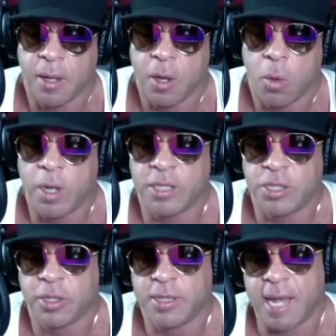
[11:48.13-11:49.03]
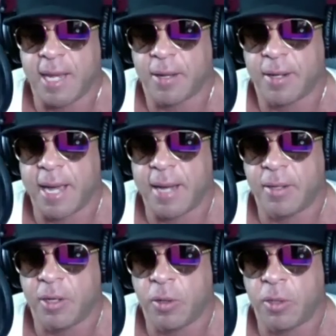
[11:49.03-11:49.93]
what is your take on that?
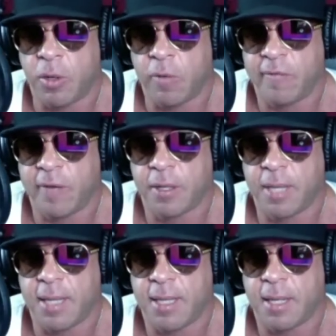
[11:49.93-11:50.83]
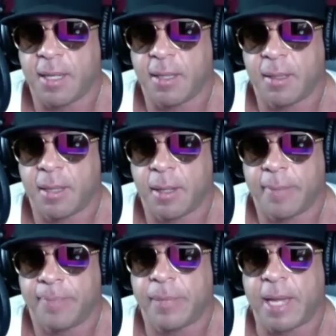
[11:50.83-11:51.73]
Do you feel that
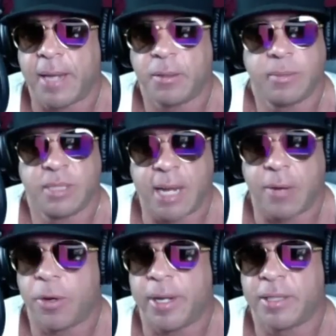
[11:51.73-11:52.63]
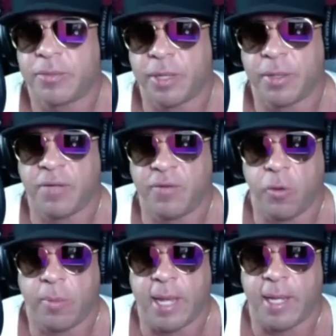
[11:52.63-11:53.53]
that steroids really
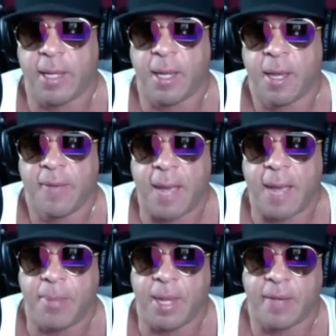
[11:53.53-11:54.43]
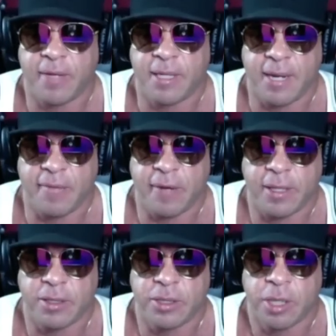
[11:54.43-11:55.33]
do make that big of a
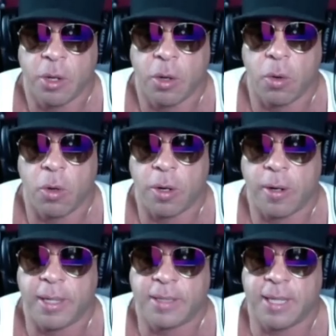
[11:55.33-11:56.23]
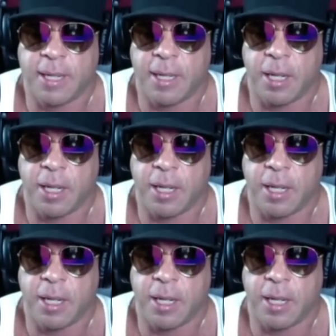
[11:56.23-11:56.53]
difference, or is it,